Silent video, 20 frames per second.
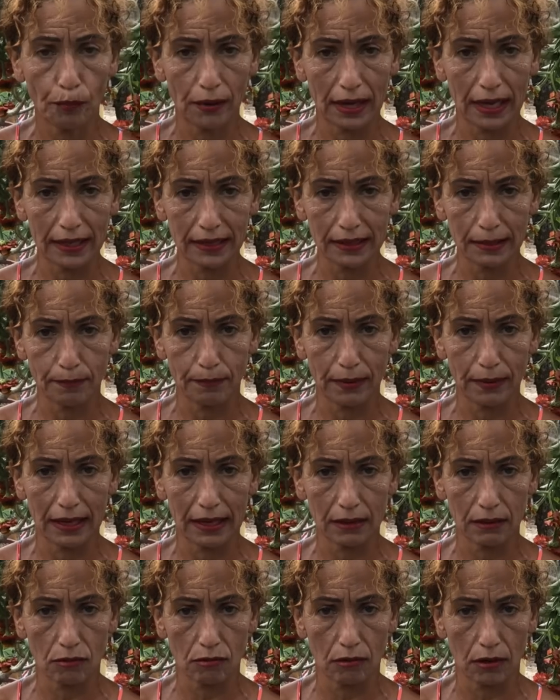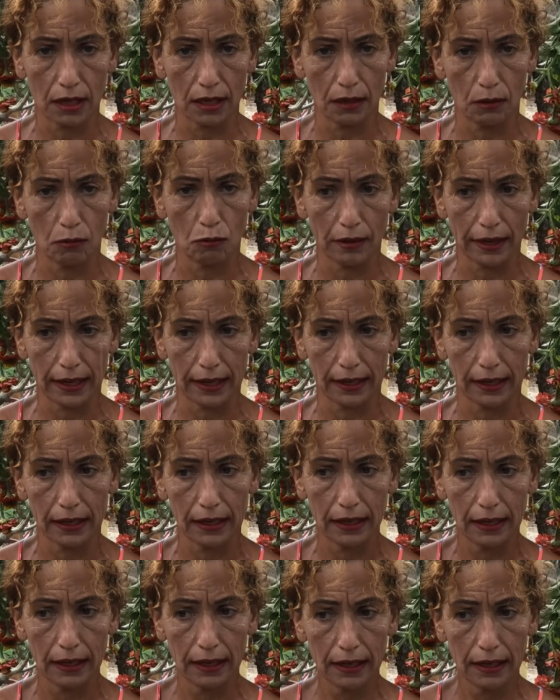plant the plant right away,